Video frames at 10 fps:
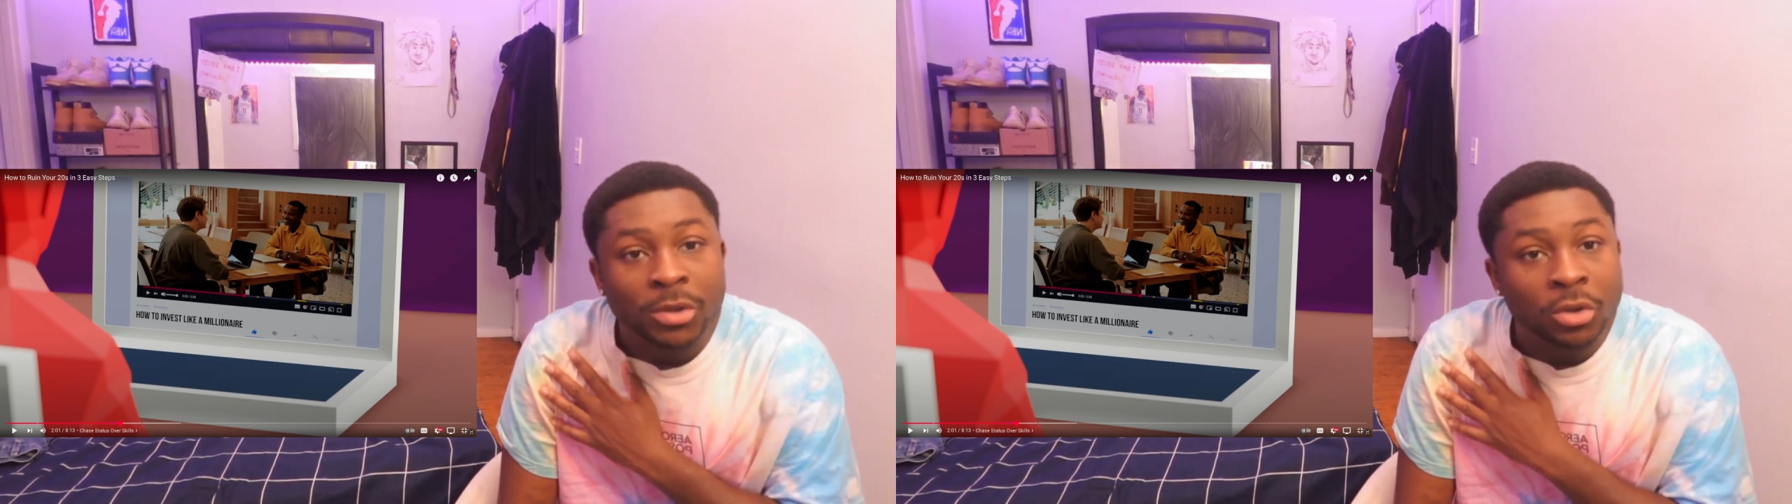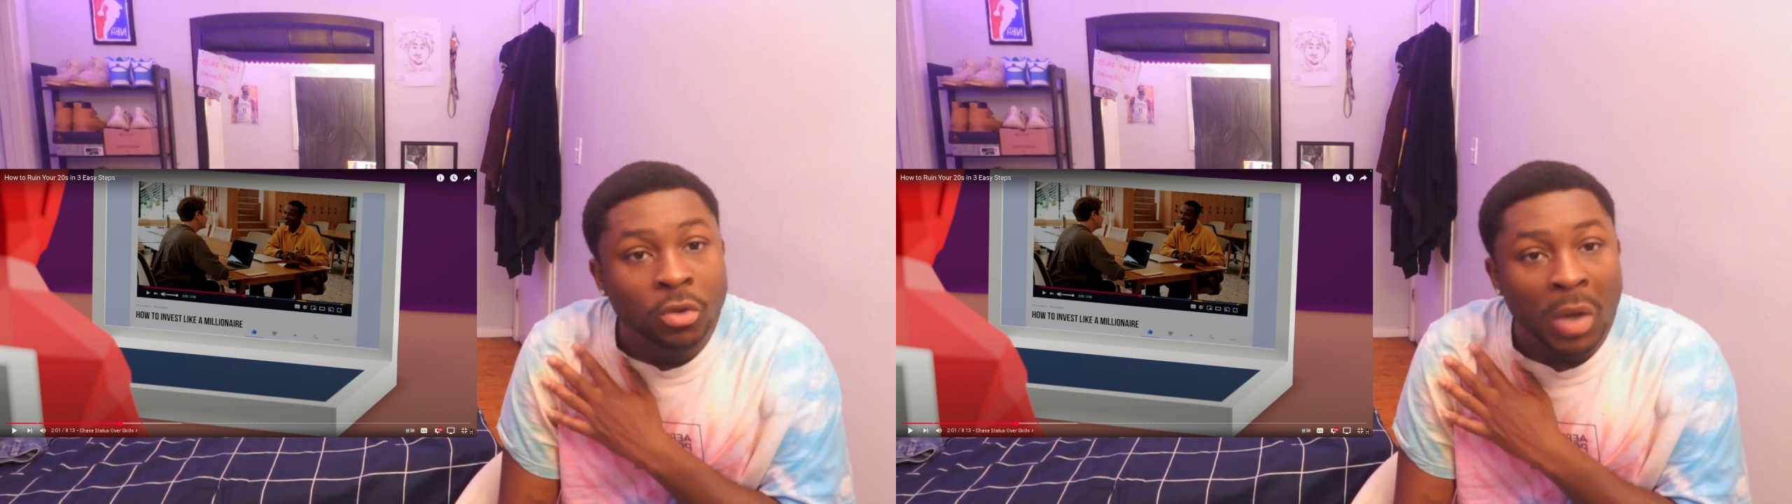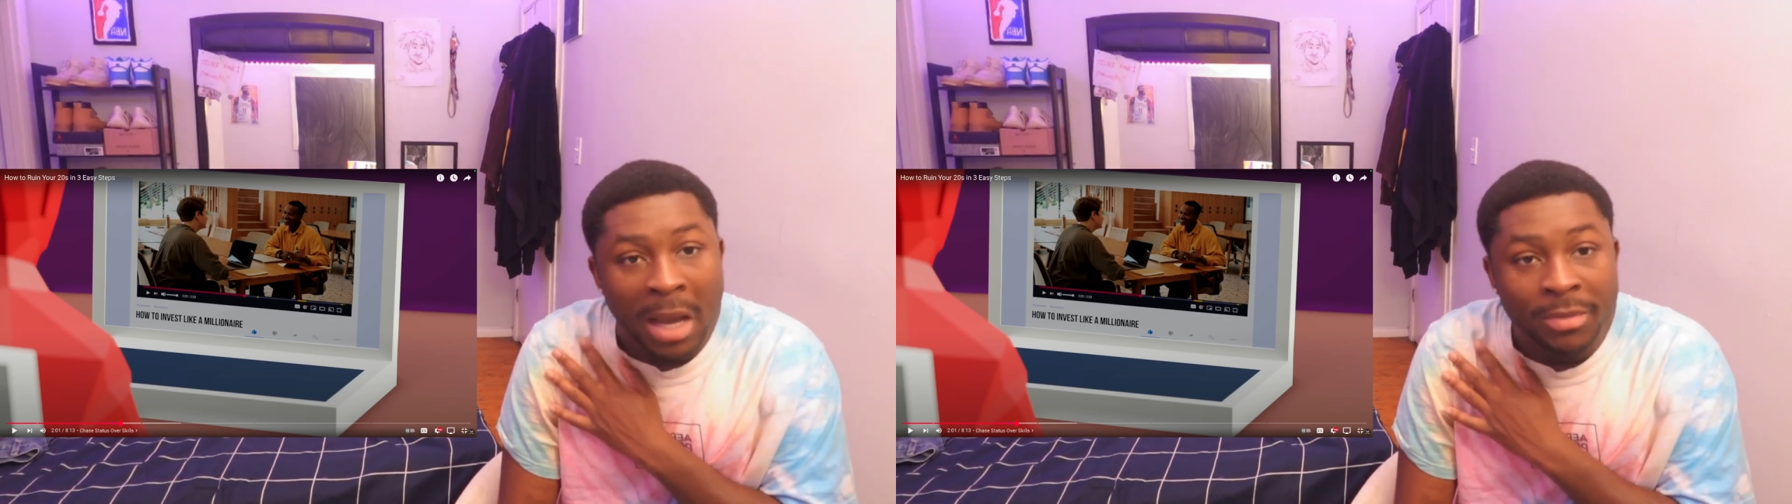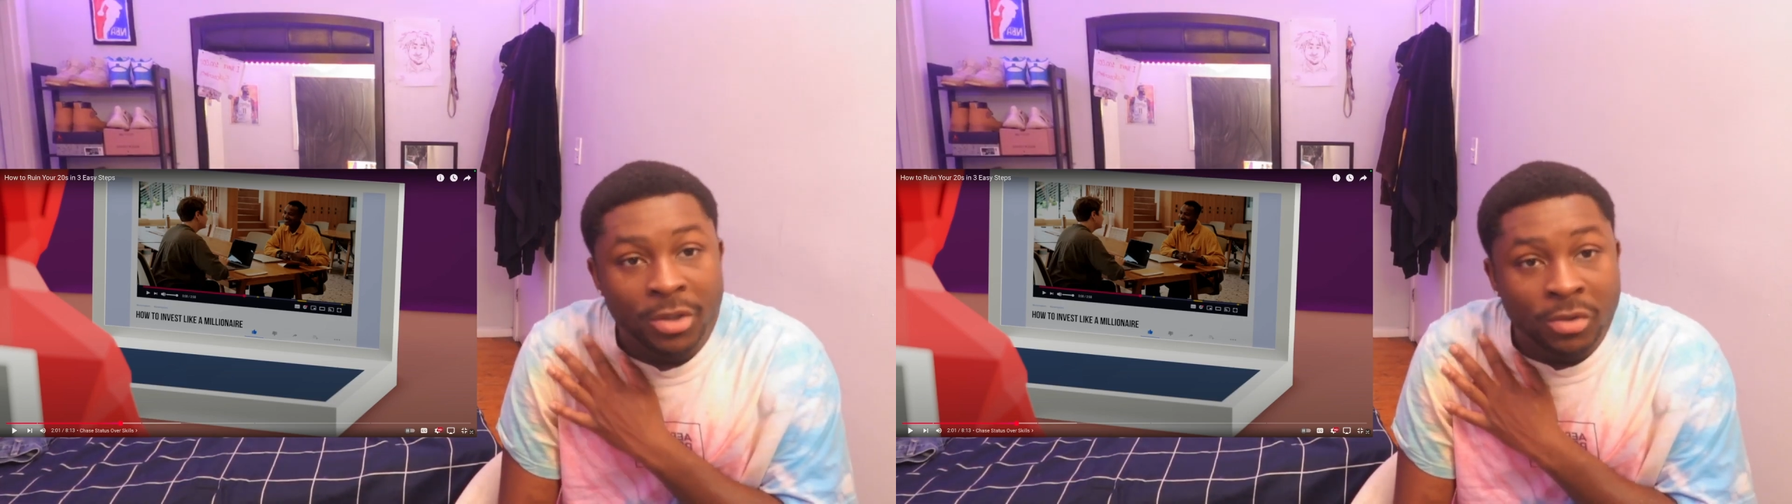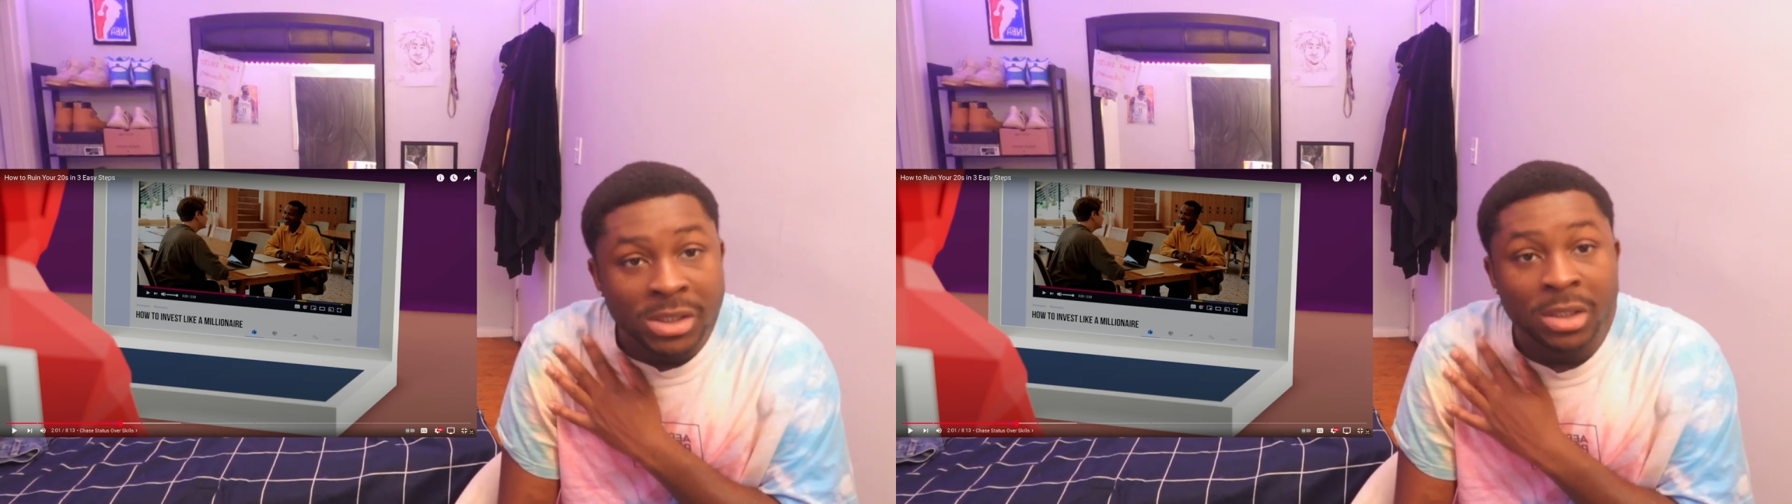I'm
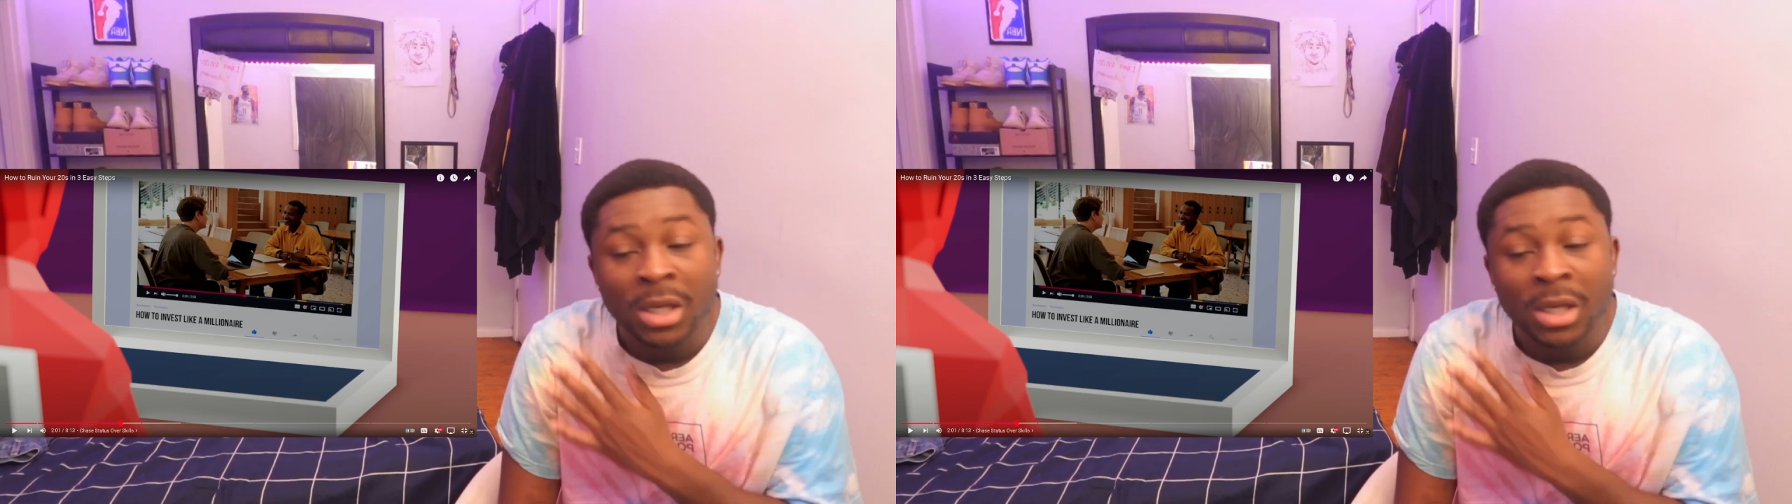guilty.